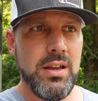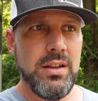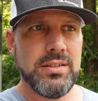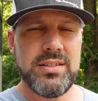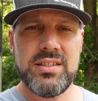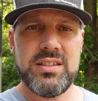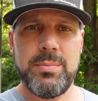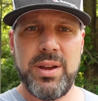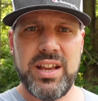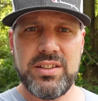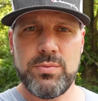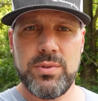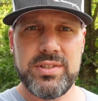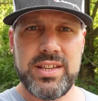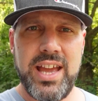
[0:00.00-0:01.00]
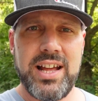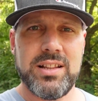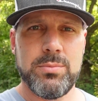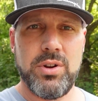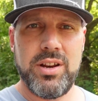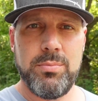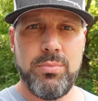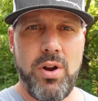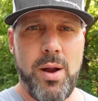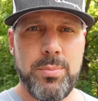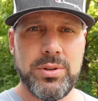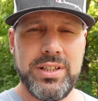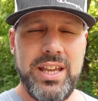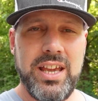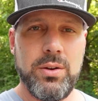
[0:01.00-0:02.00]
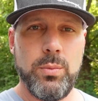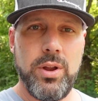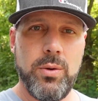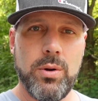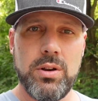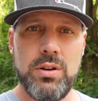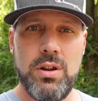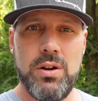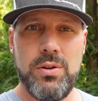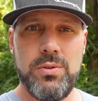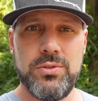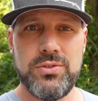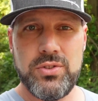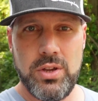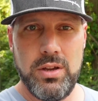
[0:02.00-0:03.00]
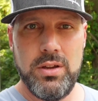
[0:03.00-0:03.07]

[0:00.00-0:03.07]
system, I guess, wasn't calibrated properly, and we were nose